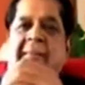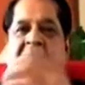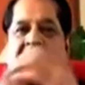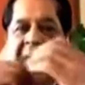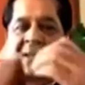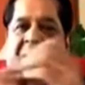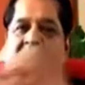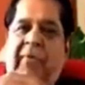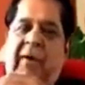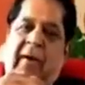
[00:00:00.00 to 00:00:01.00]
nature
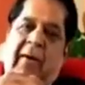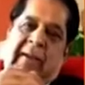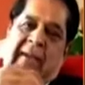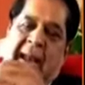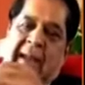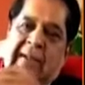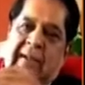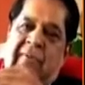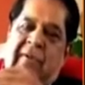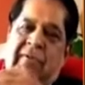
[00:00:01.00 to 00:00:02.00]
of or the character
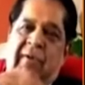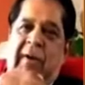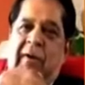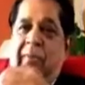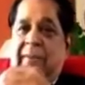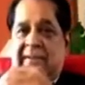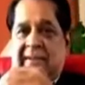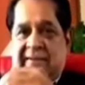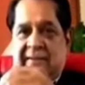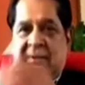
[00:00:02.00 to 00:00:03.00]
in which we will do
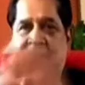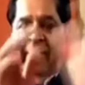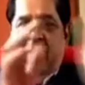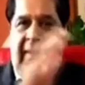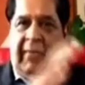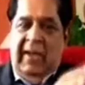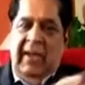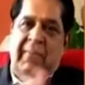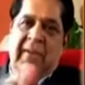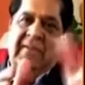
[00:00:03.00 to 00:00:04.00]
business. We
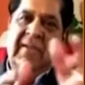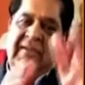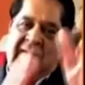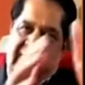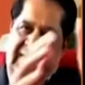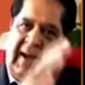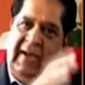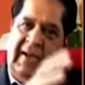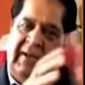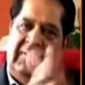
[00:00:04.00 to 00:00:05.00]
did business
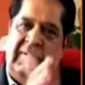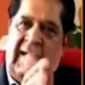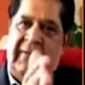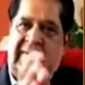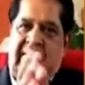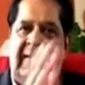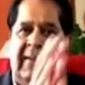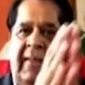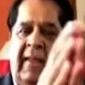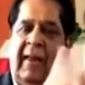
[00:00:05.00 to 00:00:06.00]
starting in 2000,
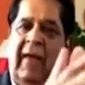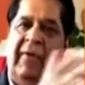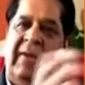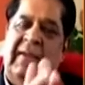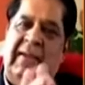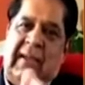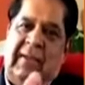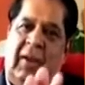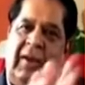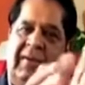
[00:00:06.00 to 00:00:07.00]
leveraging
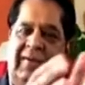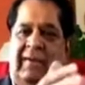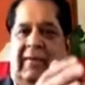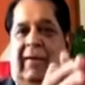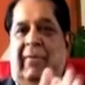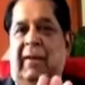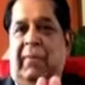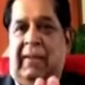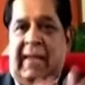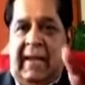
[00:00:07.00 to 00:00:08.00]
technologies that were
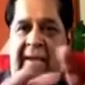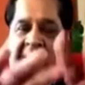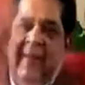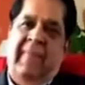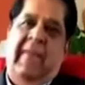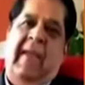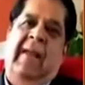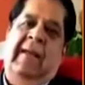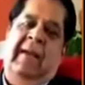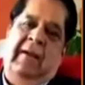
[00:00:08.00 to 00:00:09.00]
available then, and
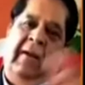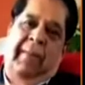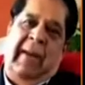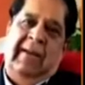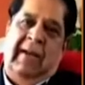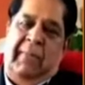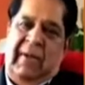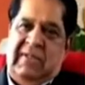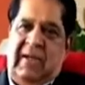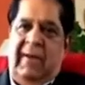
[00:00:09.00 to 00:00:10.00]
then painted a
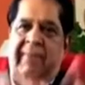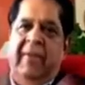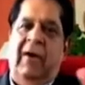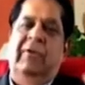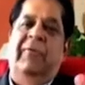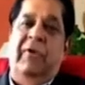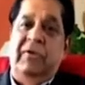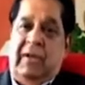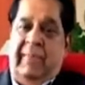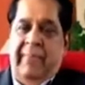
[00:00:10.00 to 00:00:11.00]
picture of the
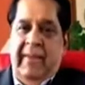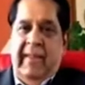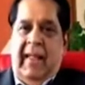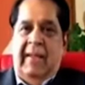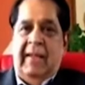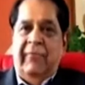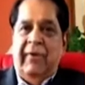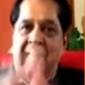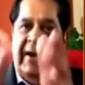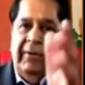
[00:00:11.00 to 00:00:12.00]
future. I think if we
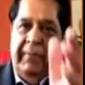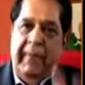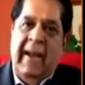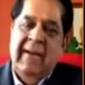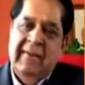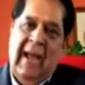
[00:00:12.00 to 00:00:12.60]
were to paint that